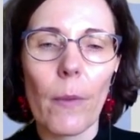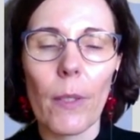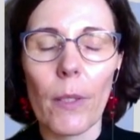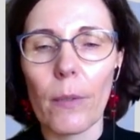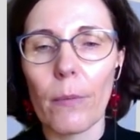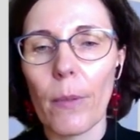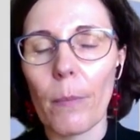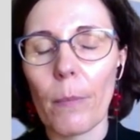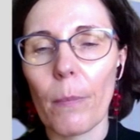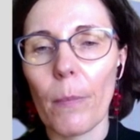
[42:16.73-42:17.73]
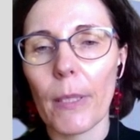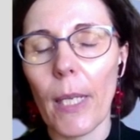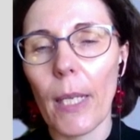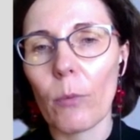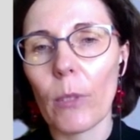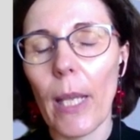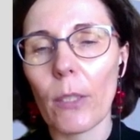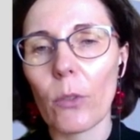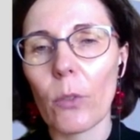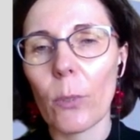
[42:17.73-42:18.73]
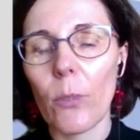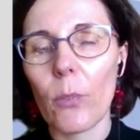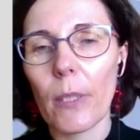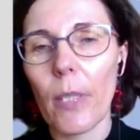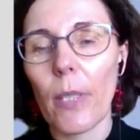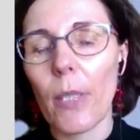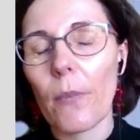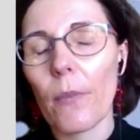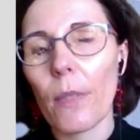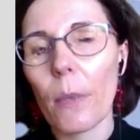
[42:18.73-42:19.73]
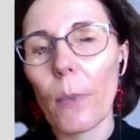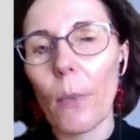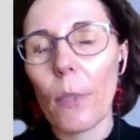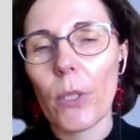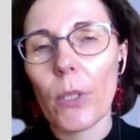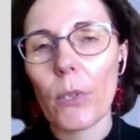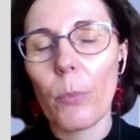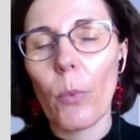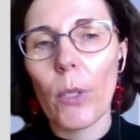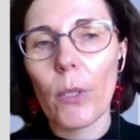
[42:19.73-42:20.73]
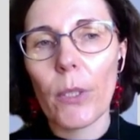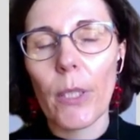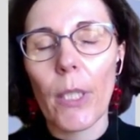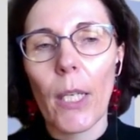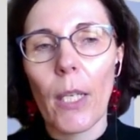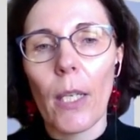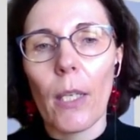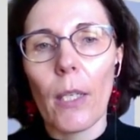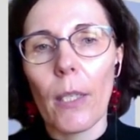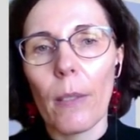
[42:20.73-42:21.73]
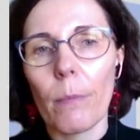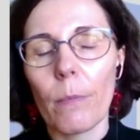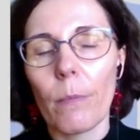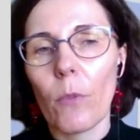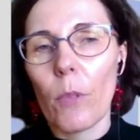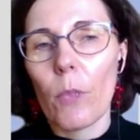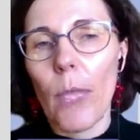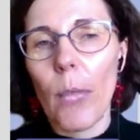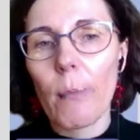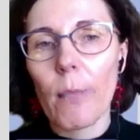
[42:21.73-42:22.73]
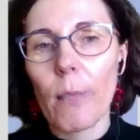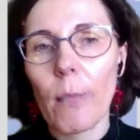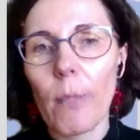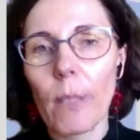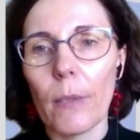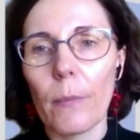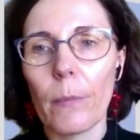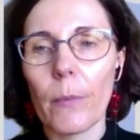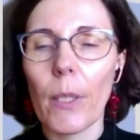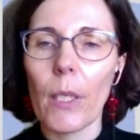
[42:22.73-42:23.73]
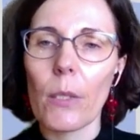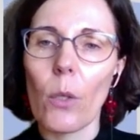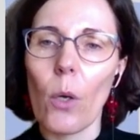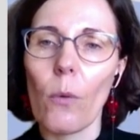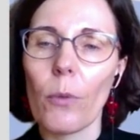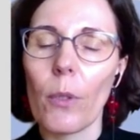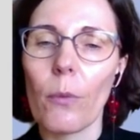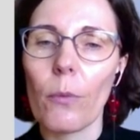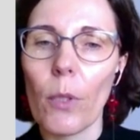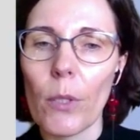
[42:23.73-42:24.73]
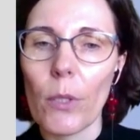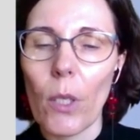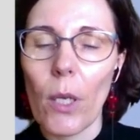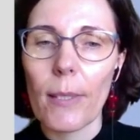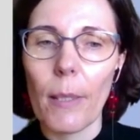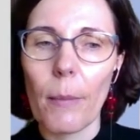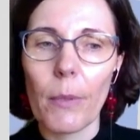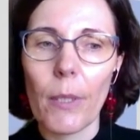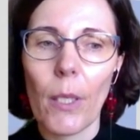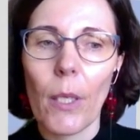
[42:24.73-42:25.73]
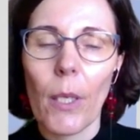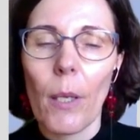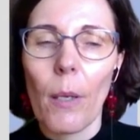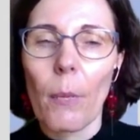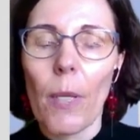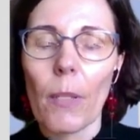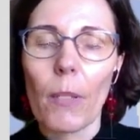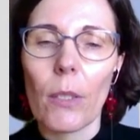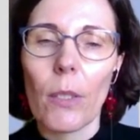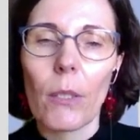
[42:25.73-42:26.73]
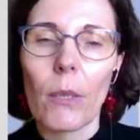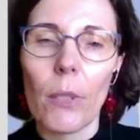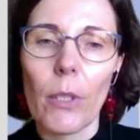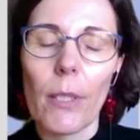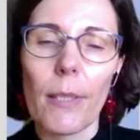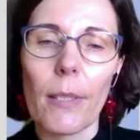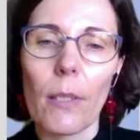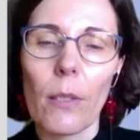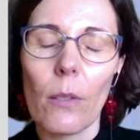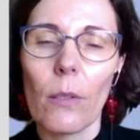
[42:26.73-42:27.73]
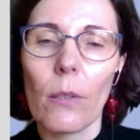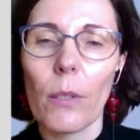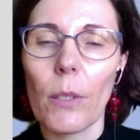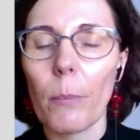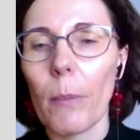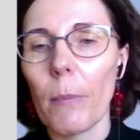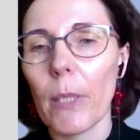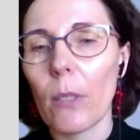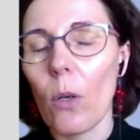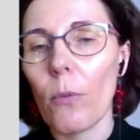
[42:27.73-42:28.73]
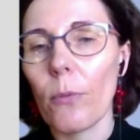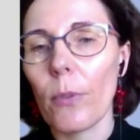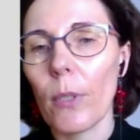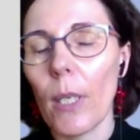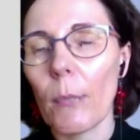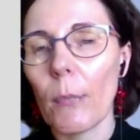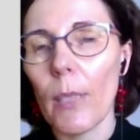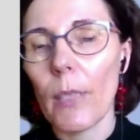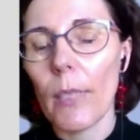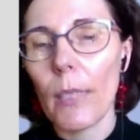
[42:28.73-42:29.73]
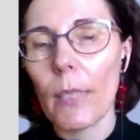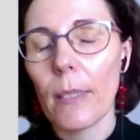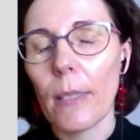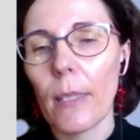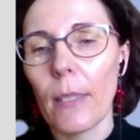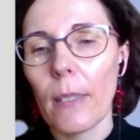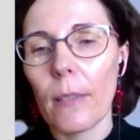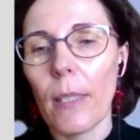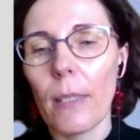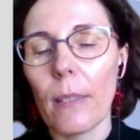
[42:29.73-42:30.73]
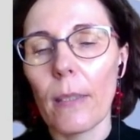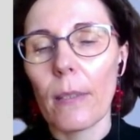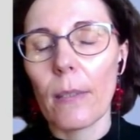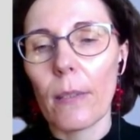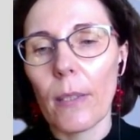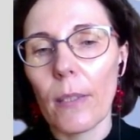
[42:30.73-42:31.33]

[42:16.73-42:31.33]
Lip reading: but I would like to repeat this important point. For example, in case of first concept, partner country is Republic of Armenia, then